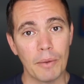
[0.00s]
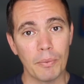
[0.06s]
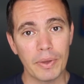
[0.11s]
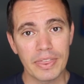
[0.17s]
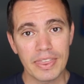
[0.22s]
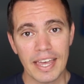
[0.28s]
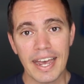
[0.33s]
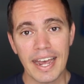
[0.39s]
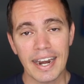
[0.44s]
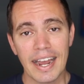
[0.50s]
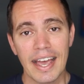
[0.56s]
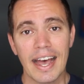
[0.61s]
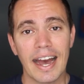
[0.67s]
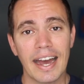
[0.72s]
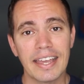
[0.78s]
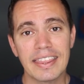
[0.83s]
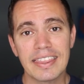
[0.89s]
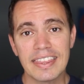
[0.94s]
And with that,
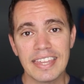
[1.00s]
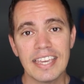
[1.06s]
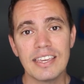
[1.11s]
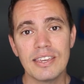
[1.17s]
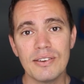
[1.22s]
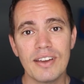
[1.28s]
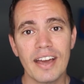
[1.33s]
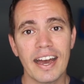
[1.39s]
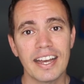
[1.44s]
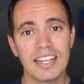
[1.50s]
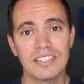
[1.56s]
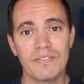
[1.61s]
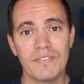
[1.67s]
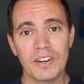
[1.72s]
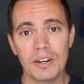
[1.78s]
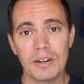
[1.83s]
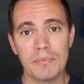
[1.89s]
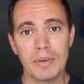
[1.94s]
I thank you guys
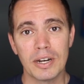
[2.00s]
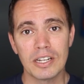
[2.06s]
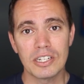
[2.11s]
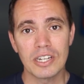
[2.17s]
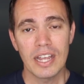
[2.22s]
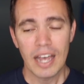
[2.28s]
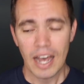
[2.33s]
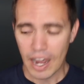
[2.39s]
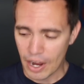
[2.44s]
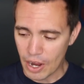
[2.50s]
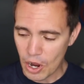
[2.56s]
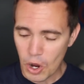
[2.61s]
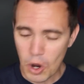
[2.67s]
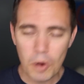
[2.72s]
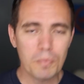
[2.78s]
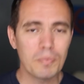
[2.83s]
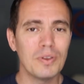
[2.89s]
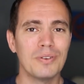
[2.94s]
very much. I
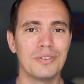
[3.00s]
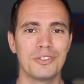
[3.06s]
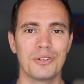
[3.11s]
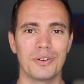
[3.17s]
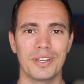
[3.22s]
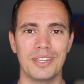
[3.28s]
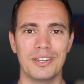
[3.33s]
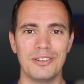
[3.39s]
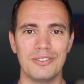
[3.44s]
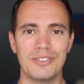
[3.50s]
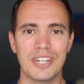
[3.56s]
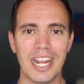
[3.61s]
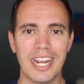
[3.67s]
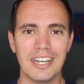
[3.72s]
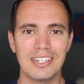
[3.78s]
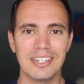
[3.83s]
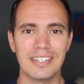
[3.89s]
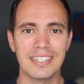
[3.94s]
hope you enjoy the new
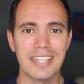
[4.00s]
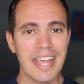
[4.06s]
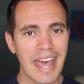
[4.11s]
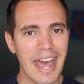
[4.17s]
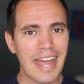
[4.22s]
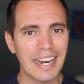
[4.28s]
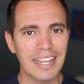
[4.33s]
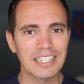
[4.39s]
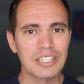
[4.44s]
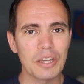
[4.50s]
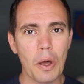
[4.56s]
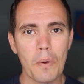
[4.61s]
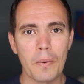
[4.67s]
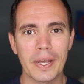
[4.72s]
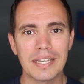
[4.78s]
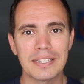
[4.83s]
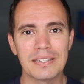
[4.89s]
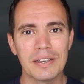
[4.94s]
changes, and as
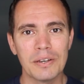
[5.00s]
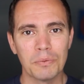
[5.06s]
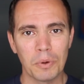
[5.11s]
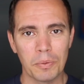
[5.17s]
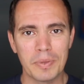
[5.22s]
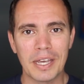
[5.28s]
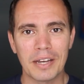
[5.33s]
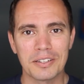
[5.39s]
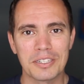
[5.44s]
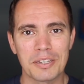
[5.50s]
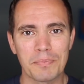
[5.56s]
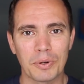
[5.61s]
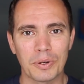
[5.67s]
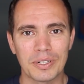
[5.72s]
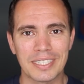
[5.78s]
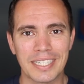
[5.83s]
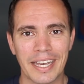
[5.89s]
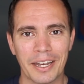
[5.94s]
always, we'll be on
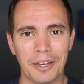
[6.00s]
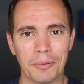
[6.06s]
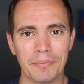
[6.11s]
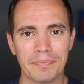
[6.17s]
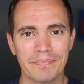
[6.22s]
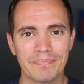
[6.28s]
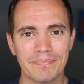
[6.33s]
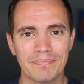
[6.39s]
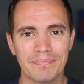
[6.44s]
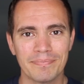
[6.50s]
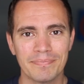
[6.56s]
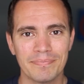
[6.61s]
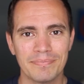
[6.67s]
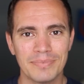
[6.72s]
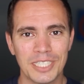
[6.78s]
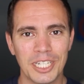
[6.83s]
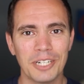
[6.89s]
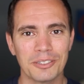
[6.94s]
support to help.
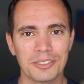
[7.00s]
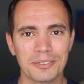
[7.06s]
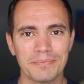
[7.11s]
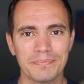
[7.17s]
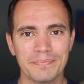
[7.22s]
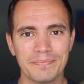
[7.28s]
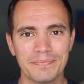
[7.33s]
Cheers.